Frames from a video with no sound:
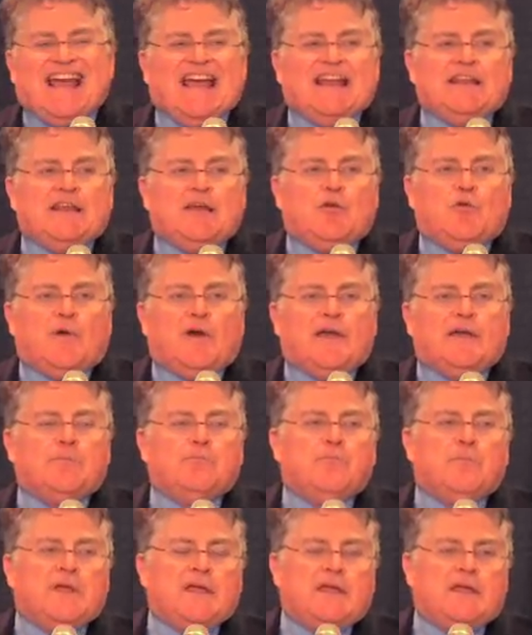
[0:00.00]
any way
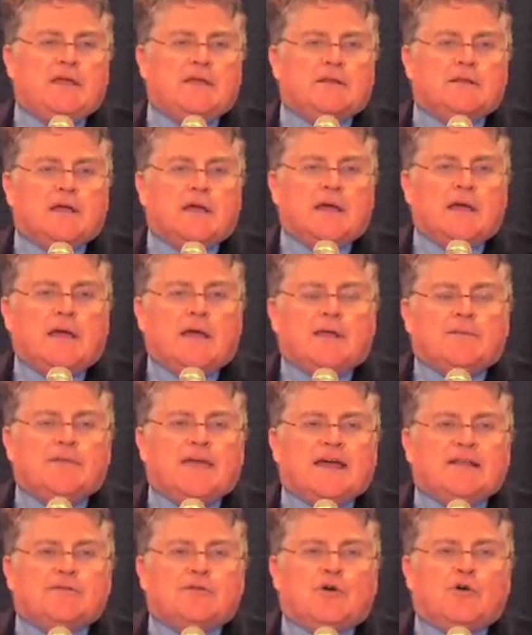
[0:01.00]
mean
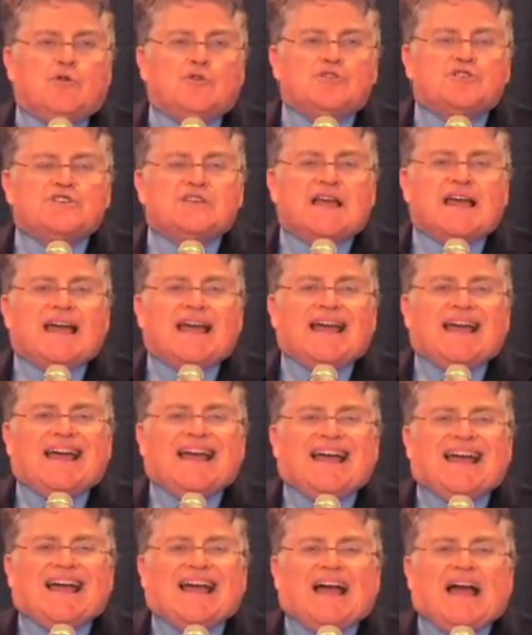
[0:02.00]
that those
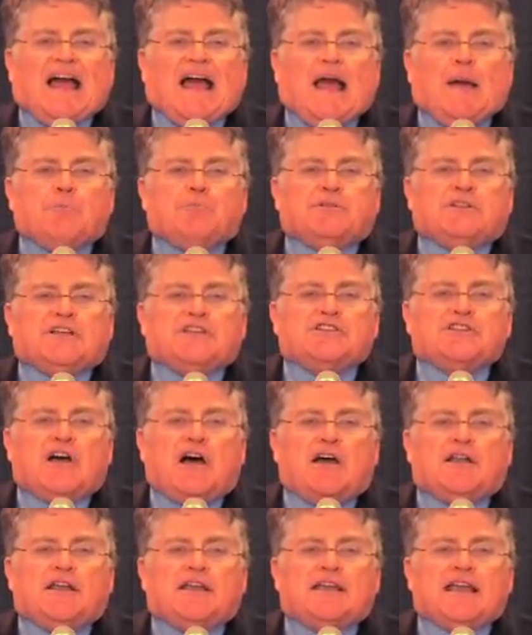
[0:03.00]

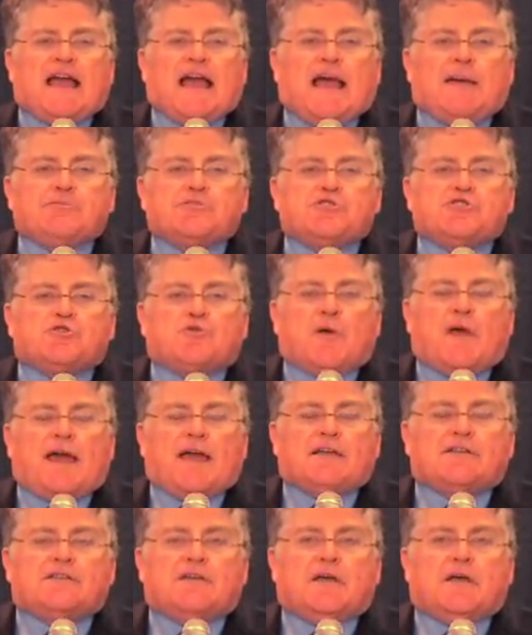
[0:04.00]
Platonic
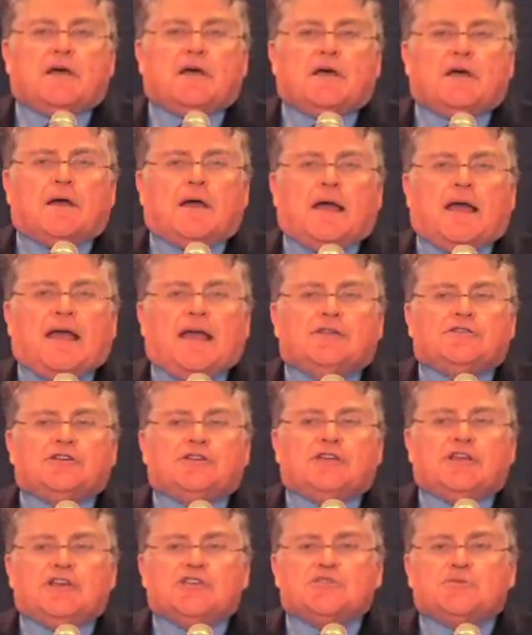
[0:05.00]
abstract
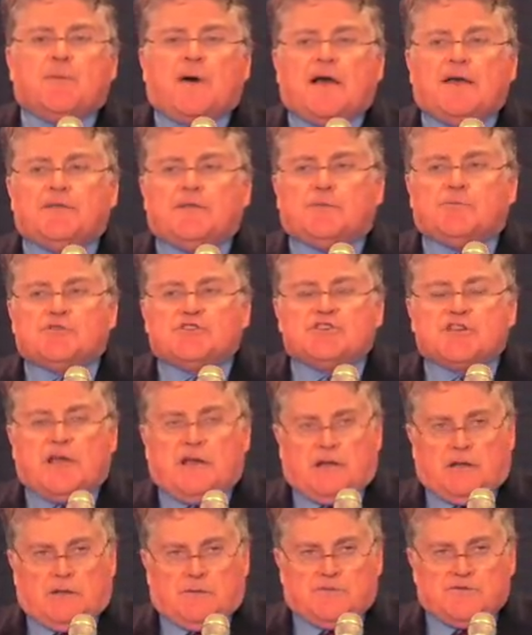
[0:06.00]
entities by
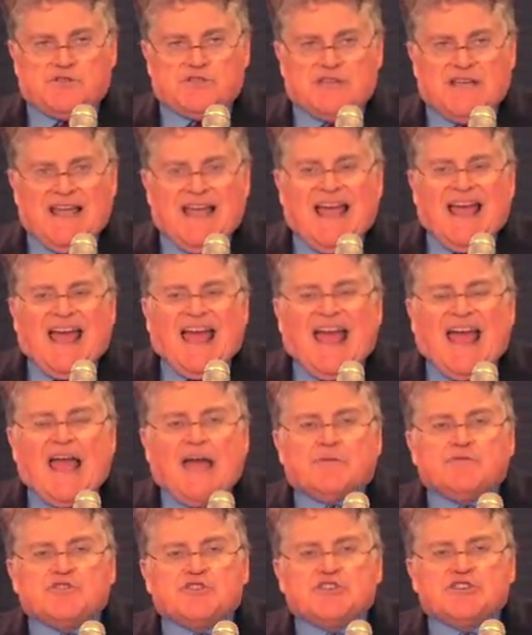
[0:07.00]
themselves
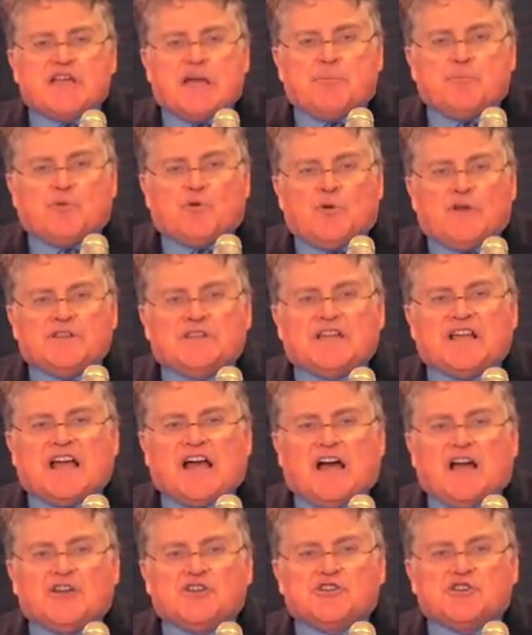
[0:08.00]
have separate
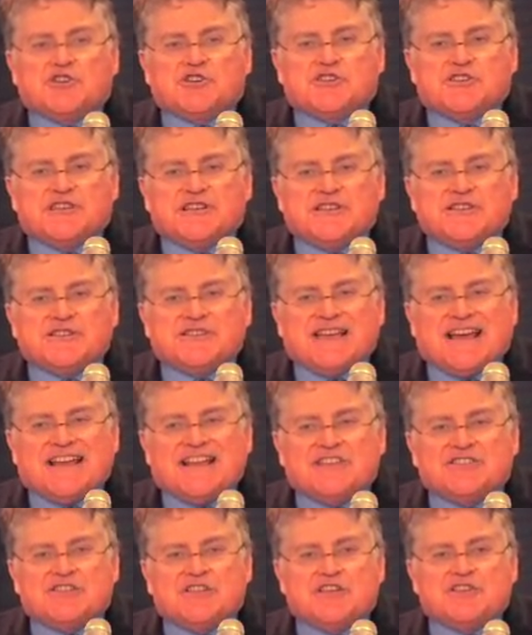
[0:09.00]
consciousness that
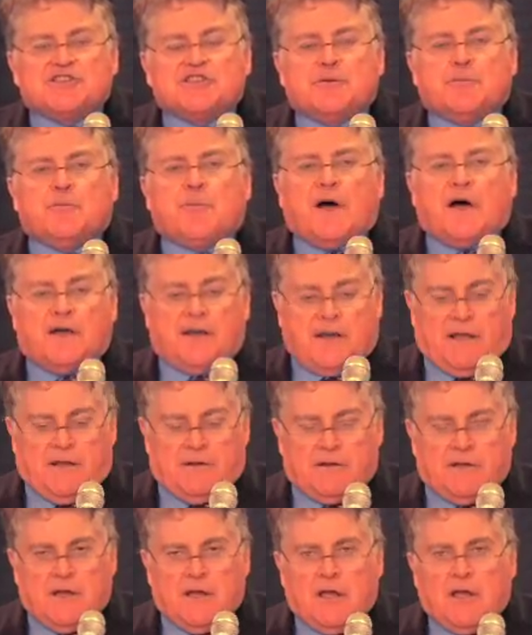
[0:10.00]
is
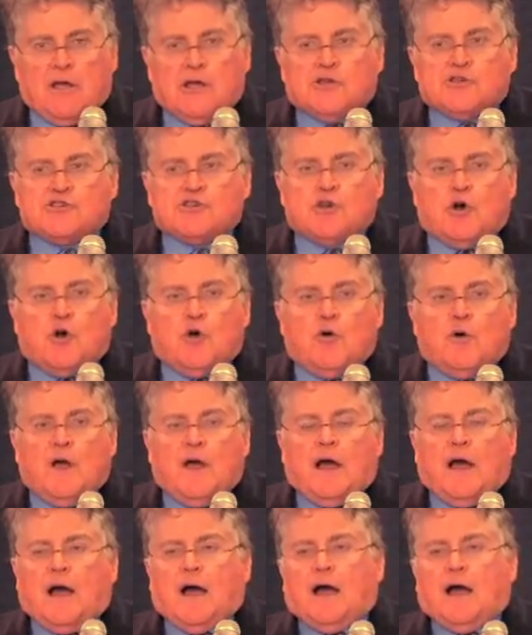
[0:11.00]
disembodied. So